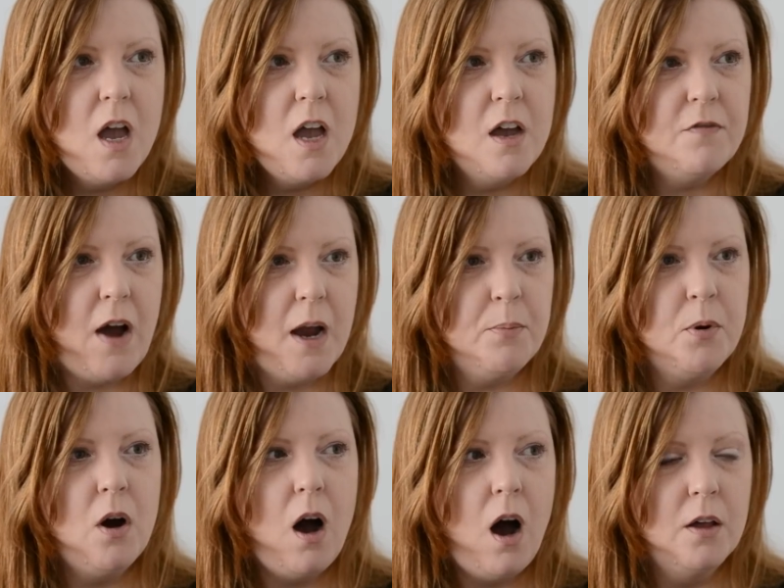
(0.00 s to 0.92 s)
if I
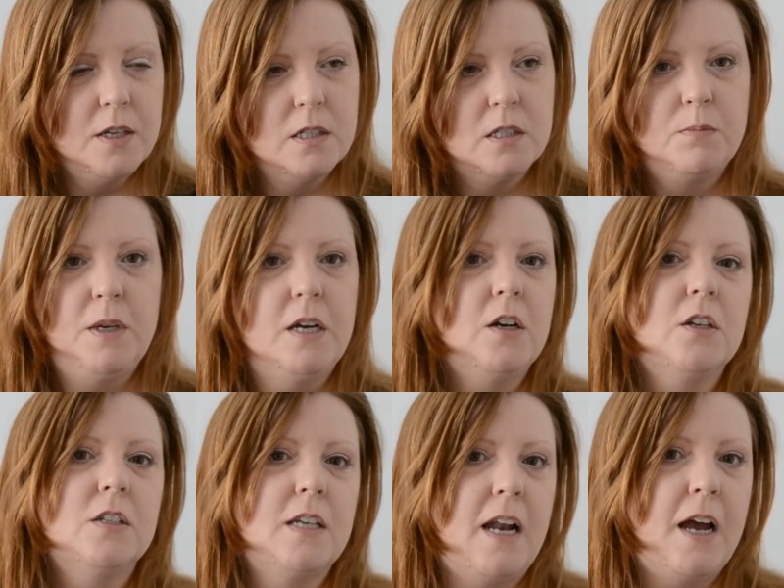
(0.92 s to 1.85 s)
put all these
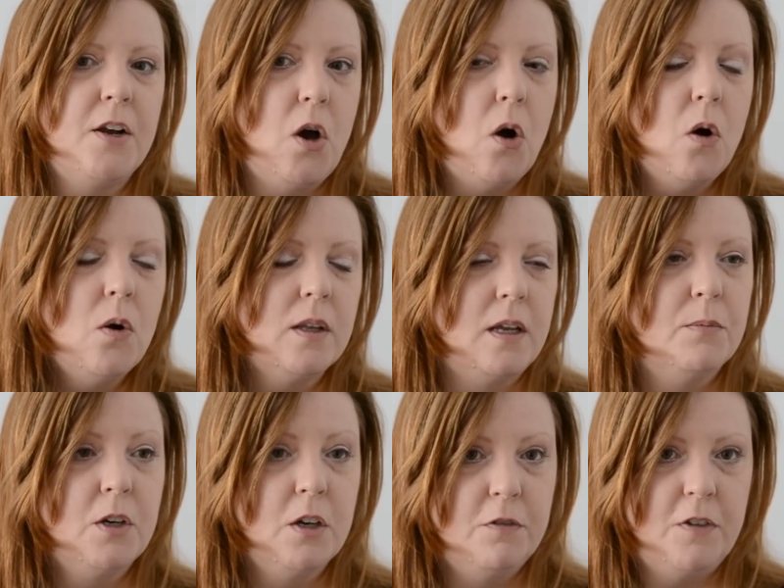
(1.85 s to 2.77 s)
speakers that I know and
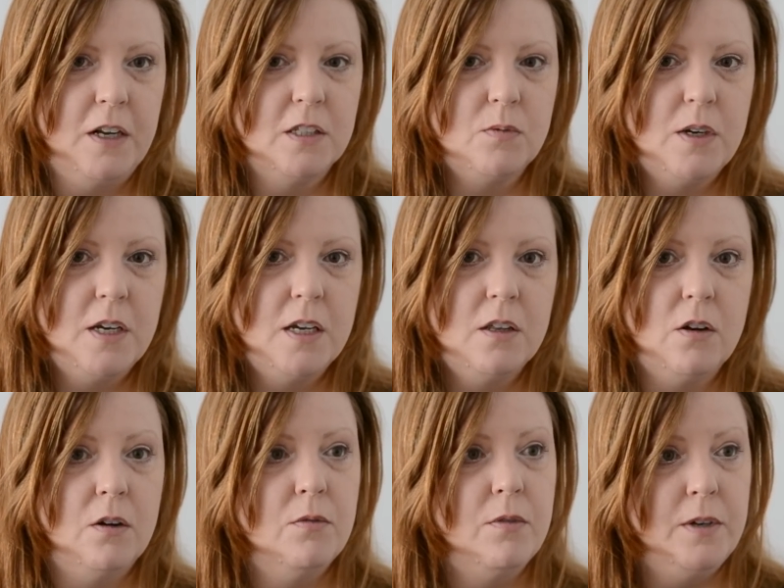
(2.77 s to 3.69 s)
I'm good friends with
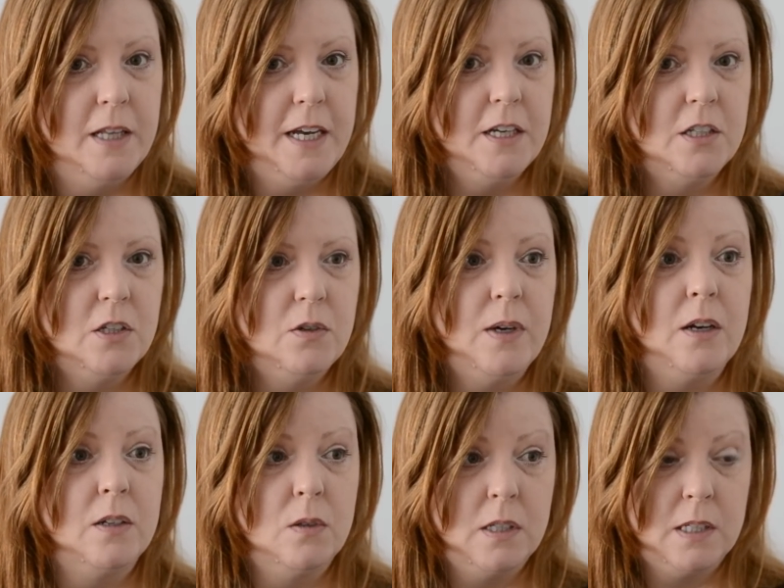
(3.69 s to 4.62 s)
or related to
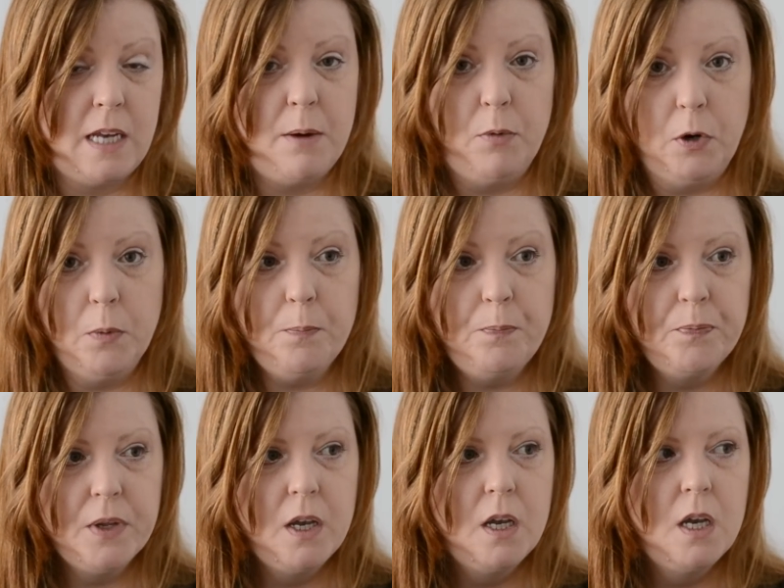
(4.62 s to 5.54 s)
in the same room,
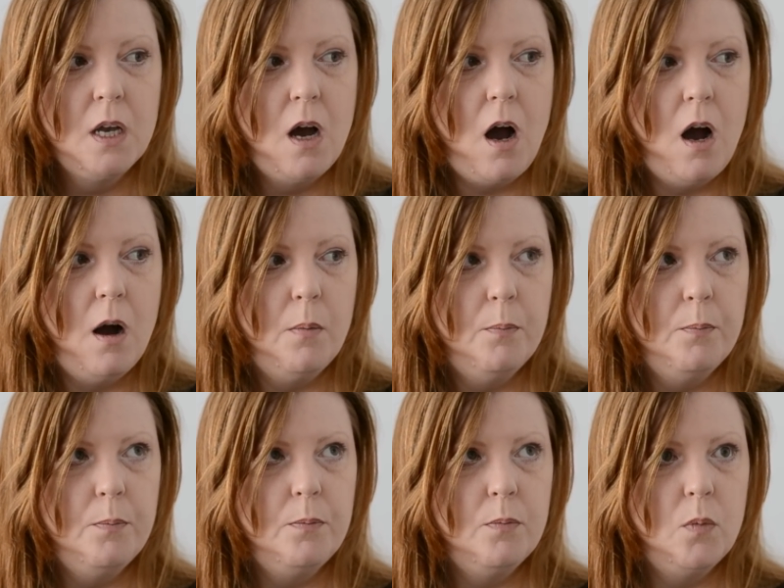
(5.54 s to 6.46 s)

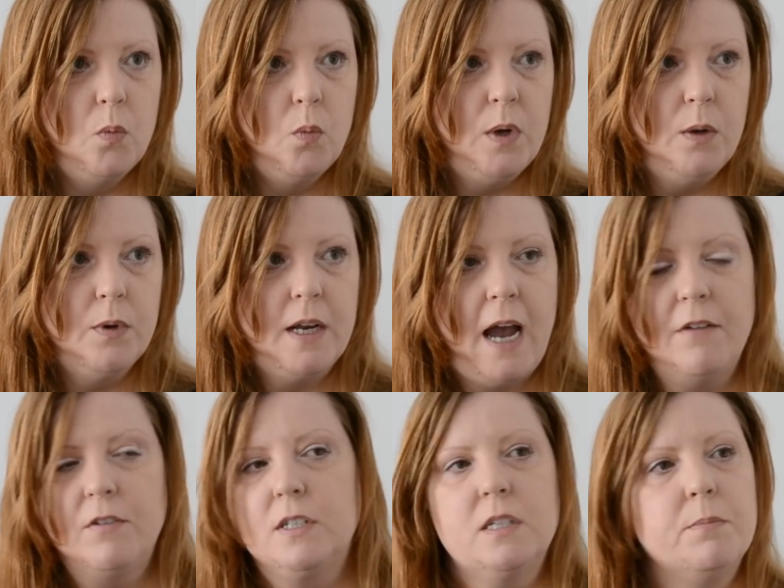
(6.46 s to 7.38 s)
we would
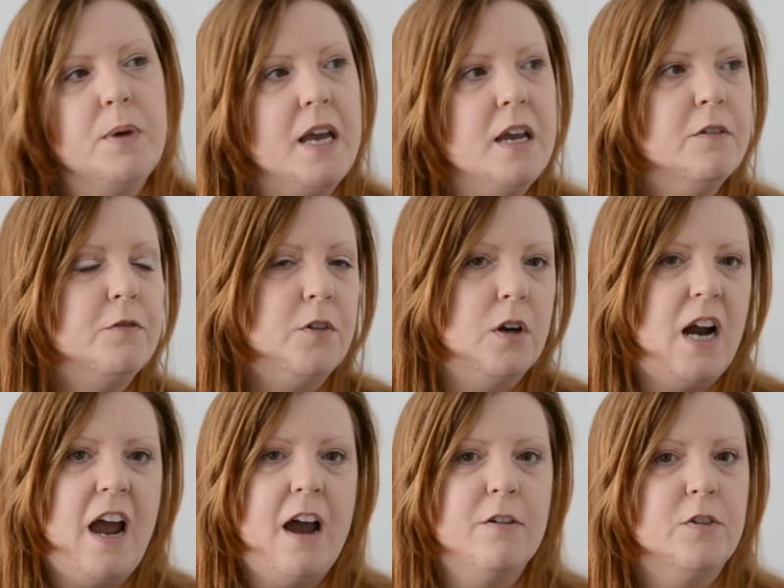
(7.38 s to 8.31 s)
have a debate
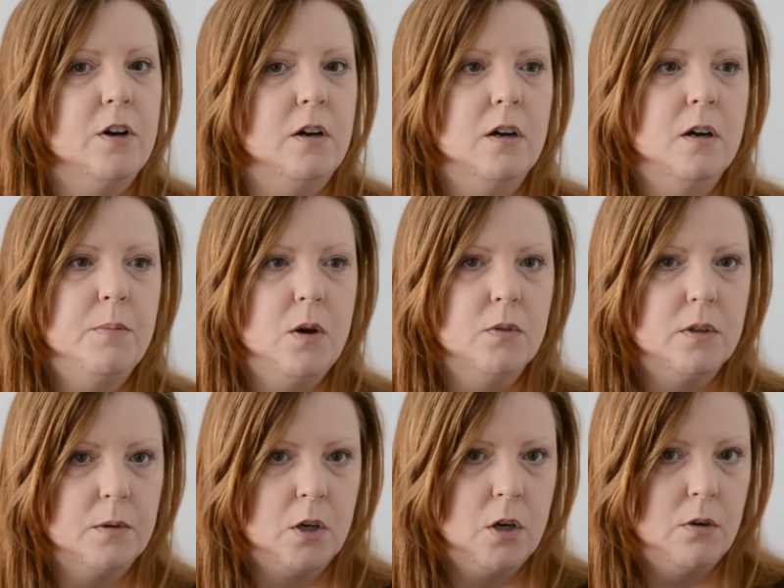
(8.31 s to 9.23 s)
forever about
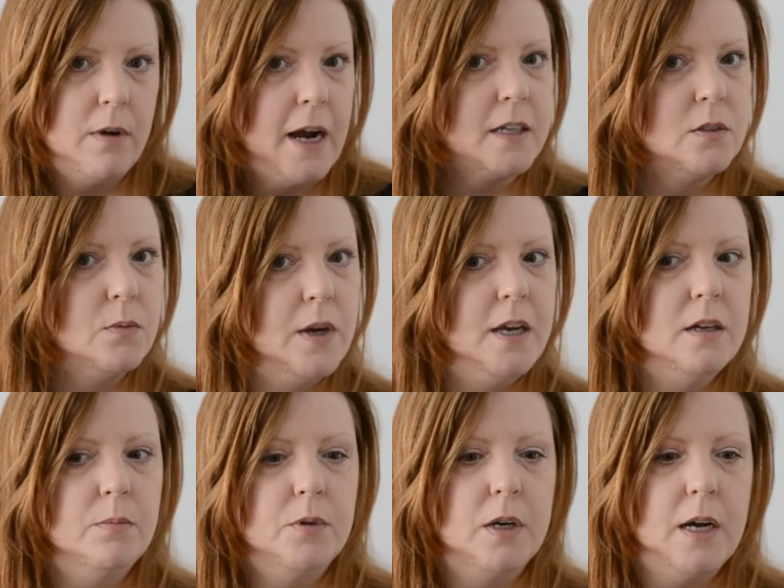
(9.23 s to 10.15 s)
the correct way
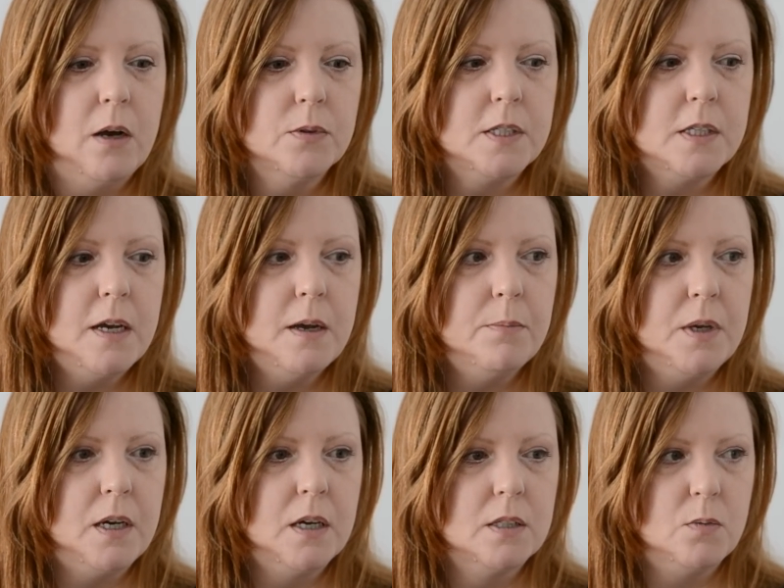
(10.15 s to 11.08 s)
to pronounce it,
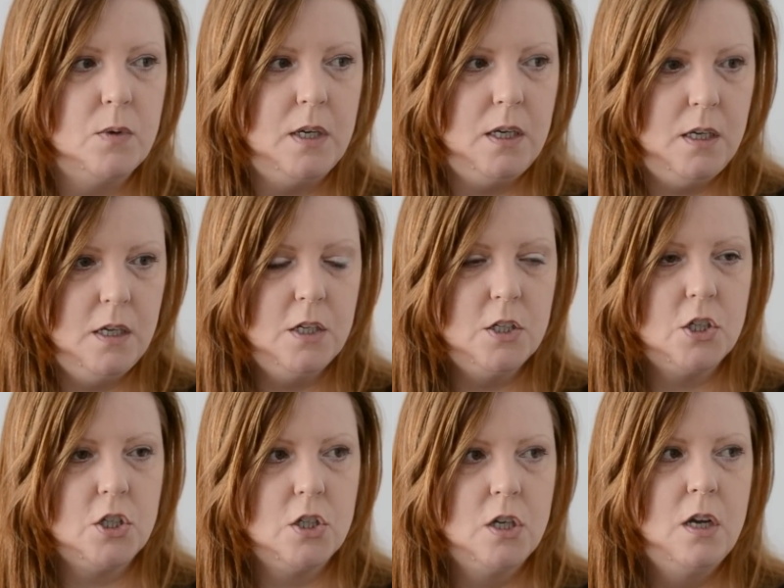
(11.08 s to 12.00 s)
because we
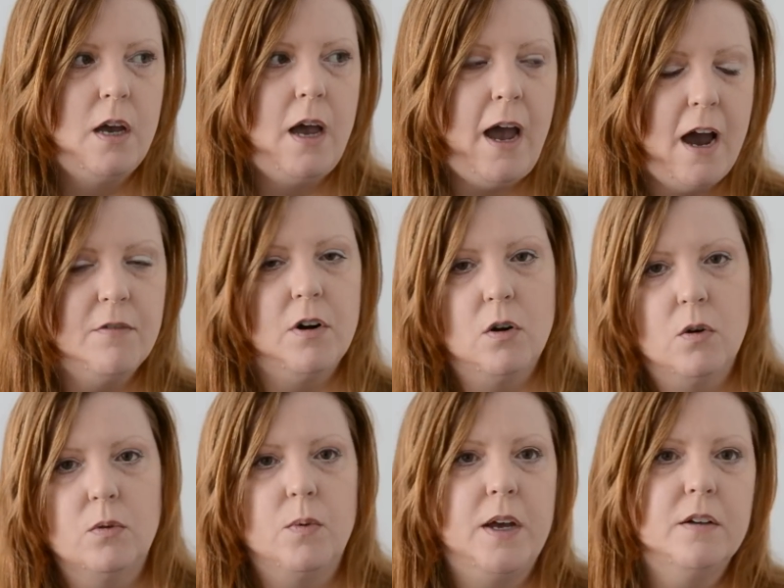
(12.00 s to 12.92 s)
each have our
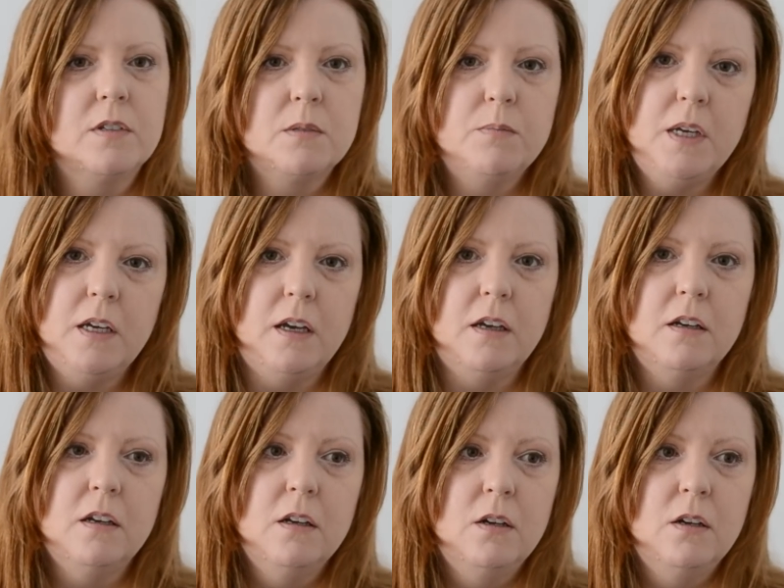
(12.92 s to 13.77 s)
own way of speaking.